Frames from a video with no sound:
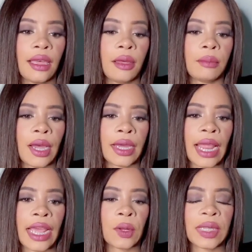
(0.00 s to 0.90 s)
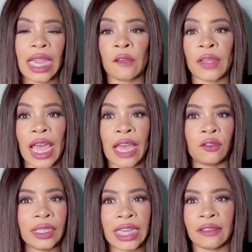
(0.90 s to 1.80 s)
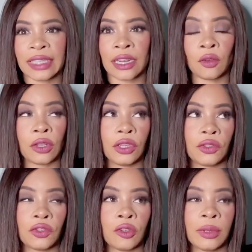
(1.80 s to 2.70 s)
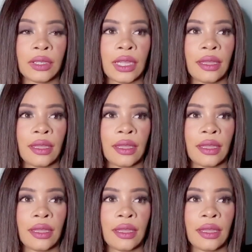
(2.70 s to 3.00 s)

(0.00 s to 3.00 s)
but I don't think I've said it on YouTube.